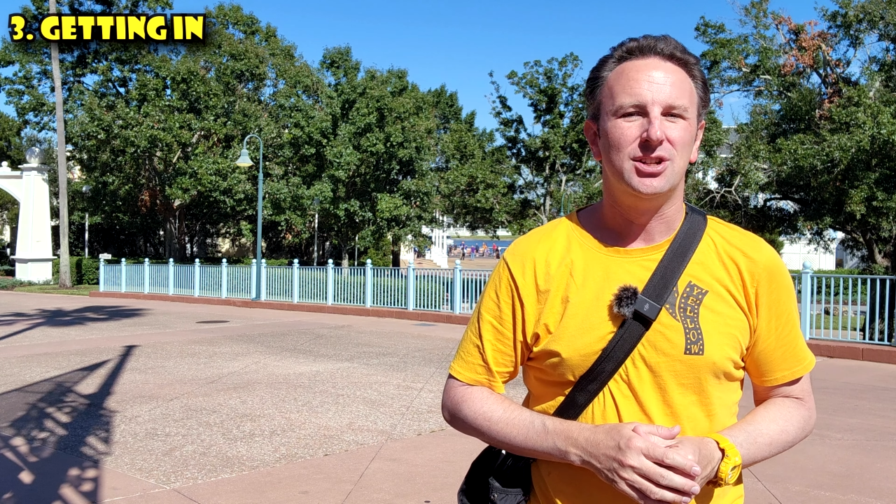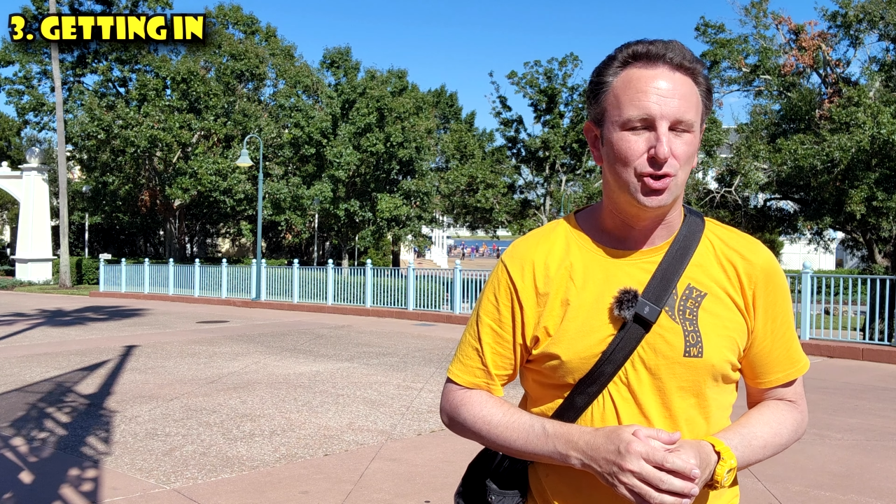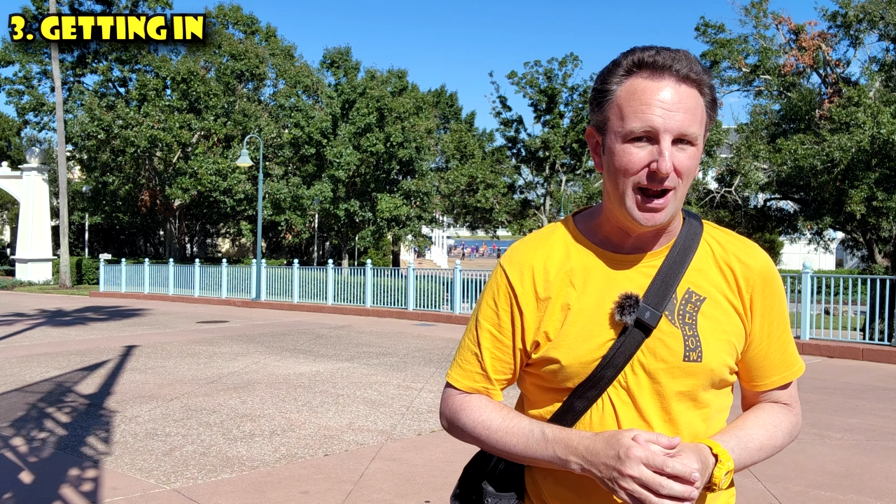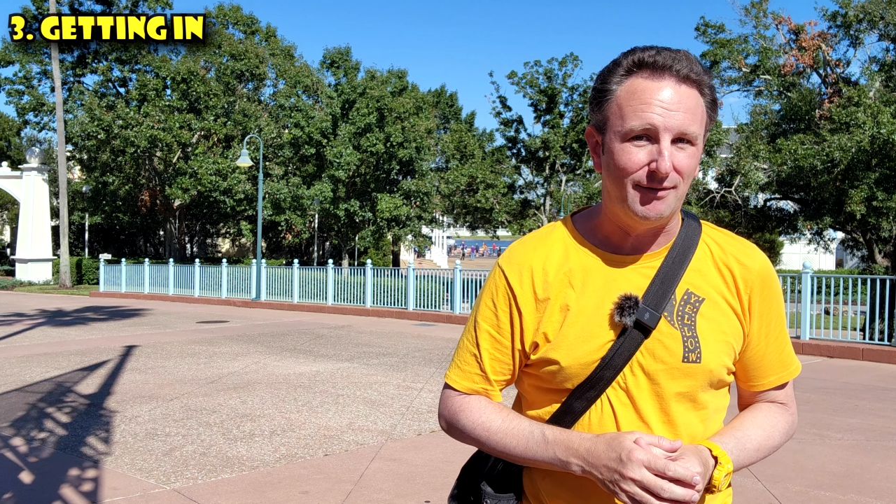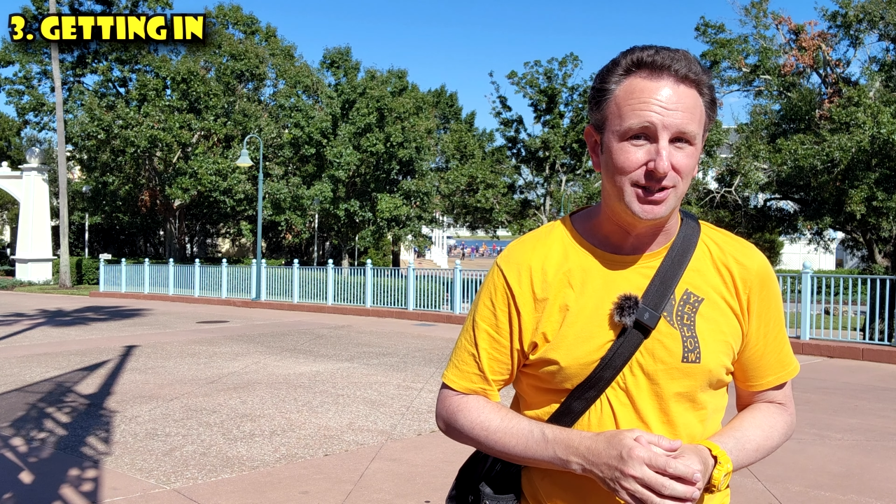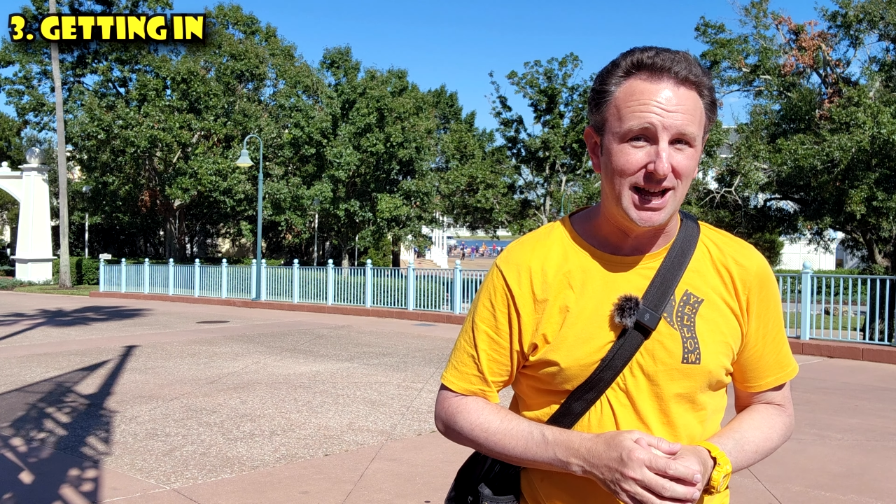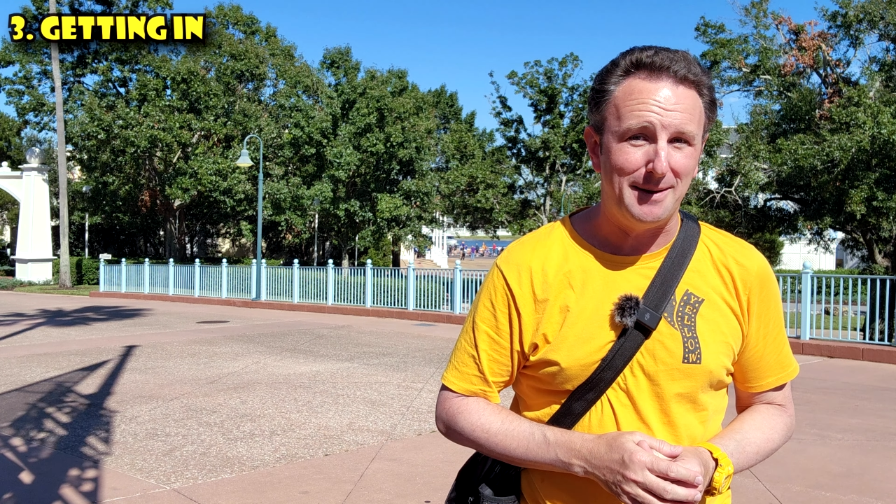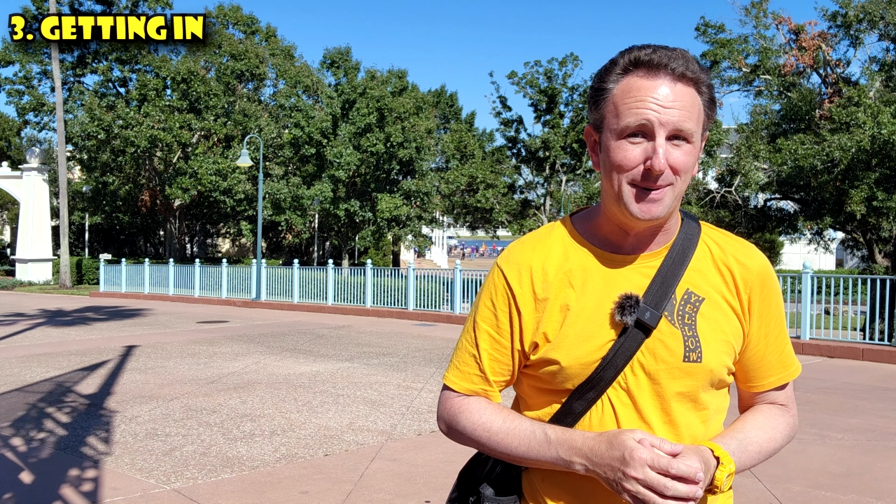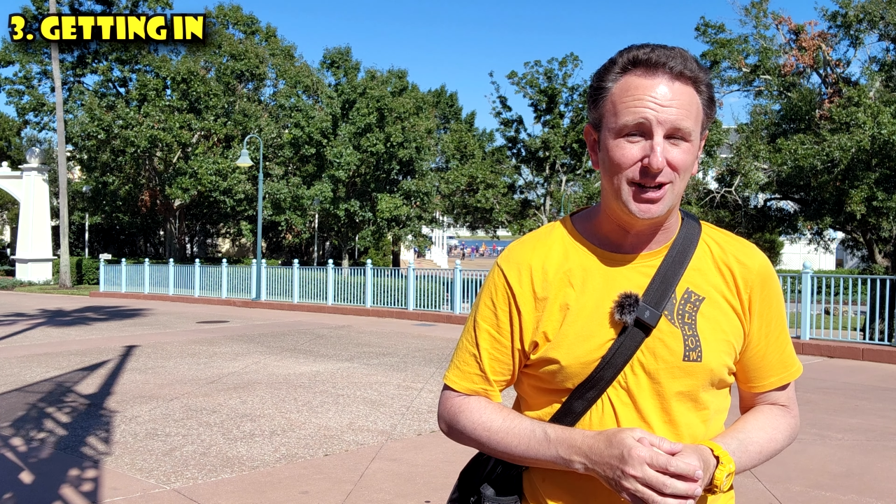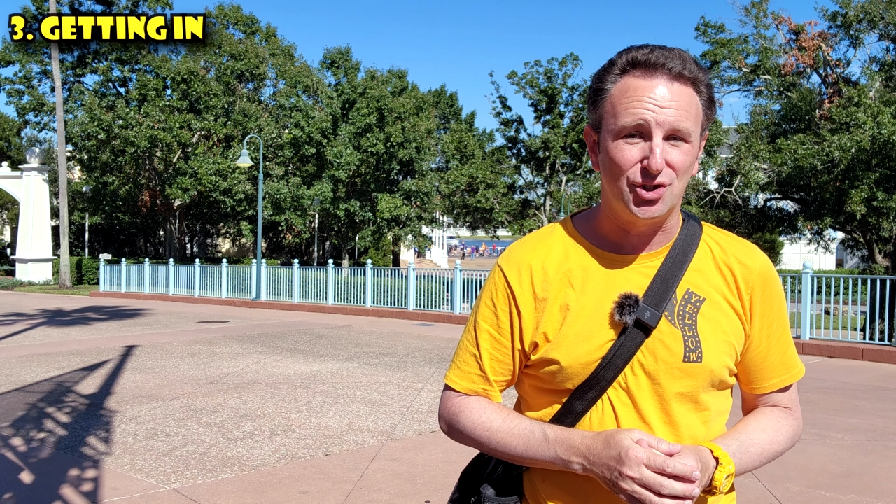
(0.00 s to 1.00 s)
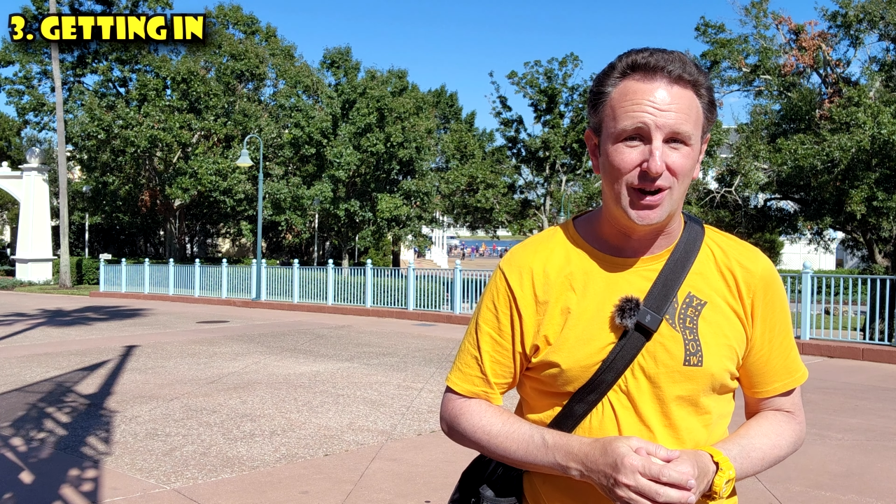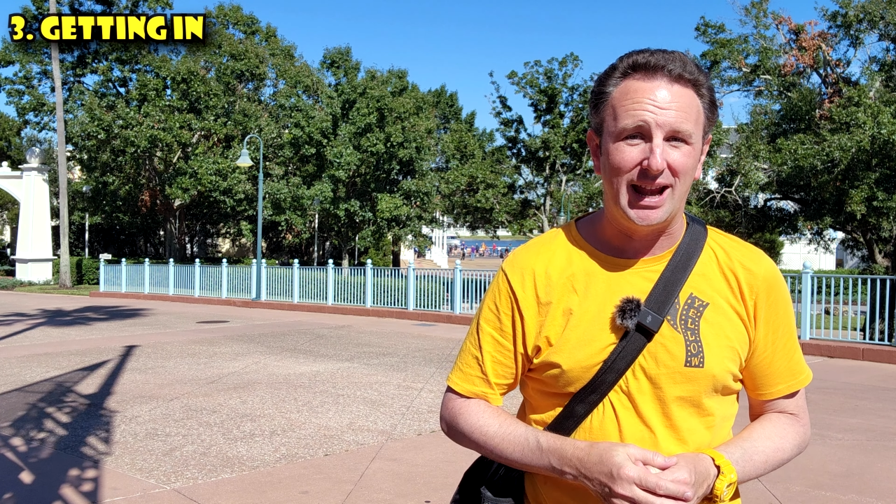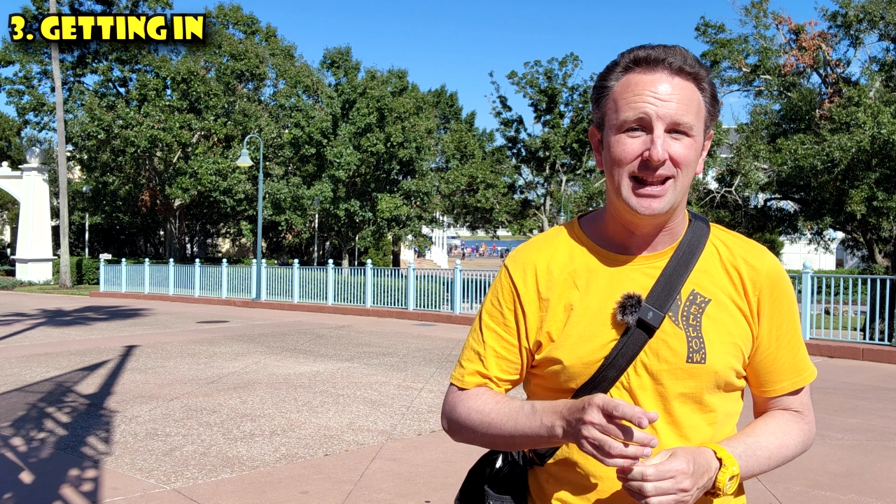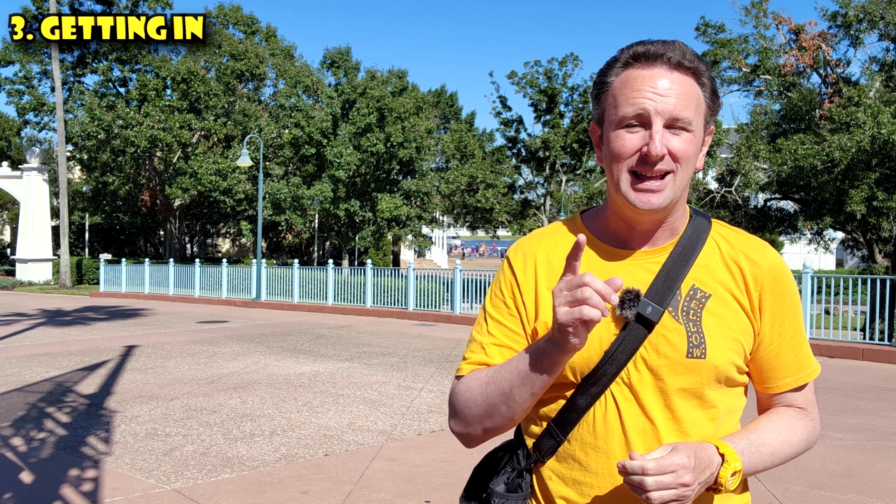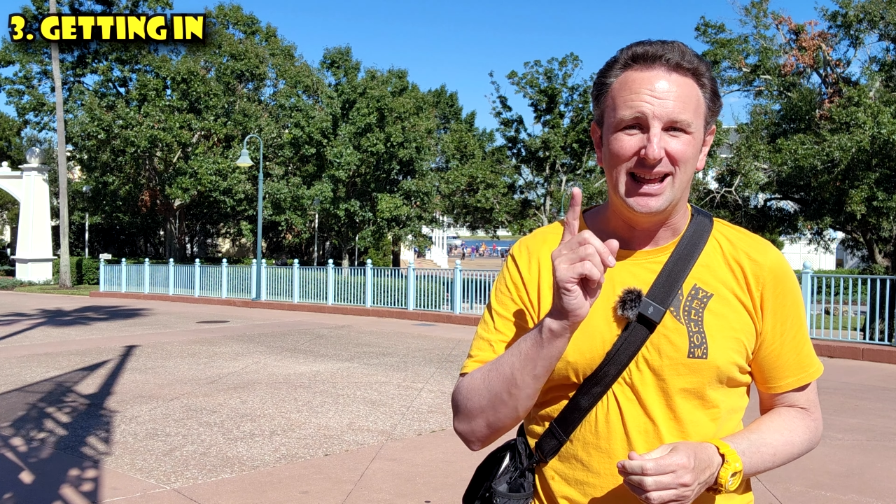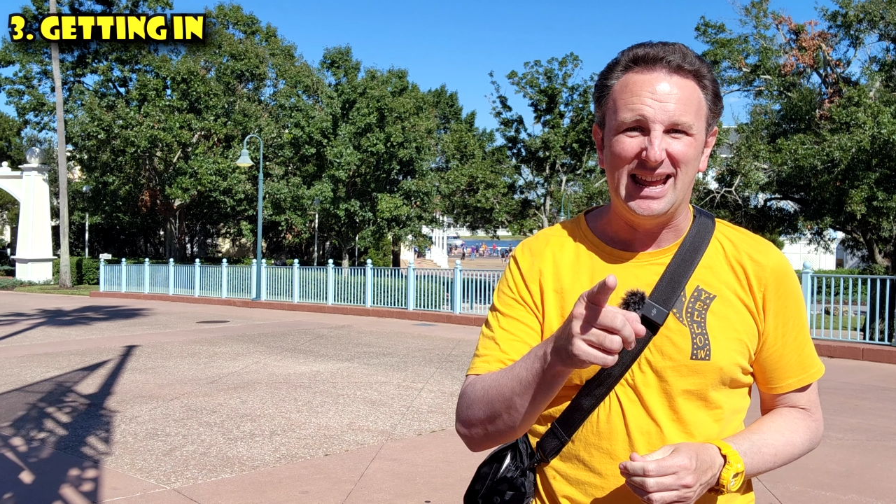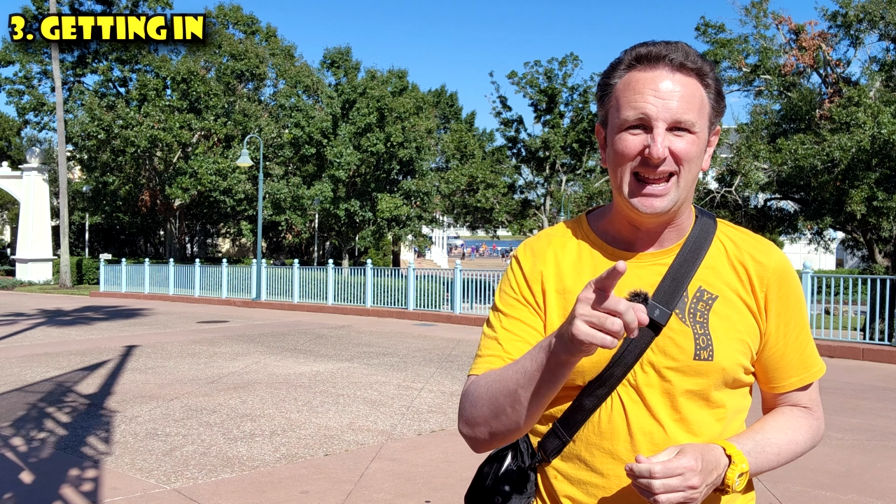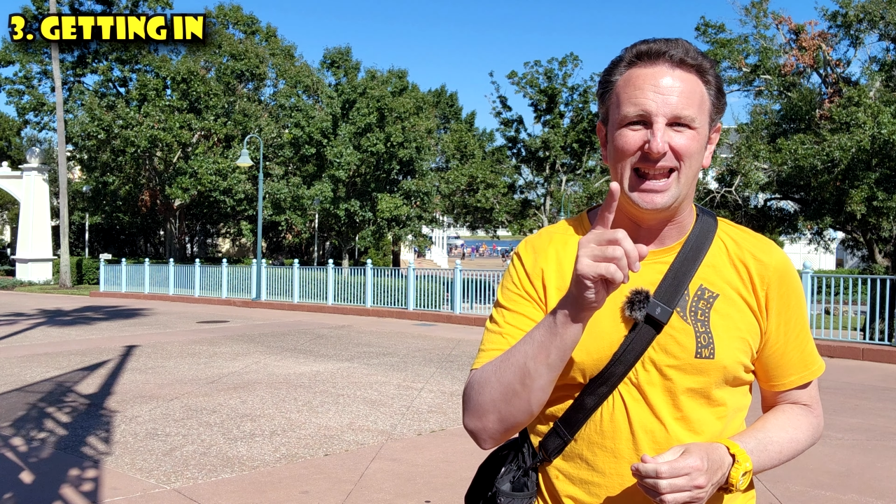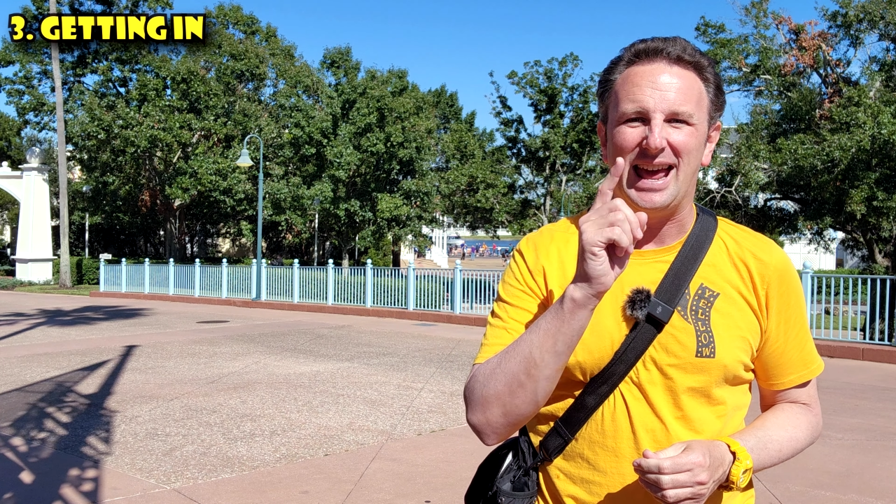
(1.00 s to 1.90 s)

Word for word: travel time by train in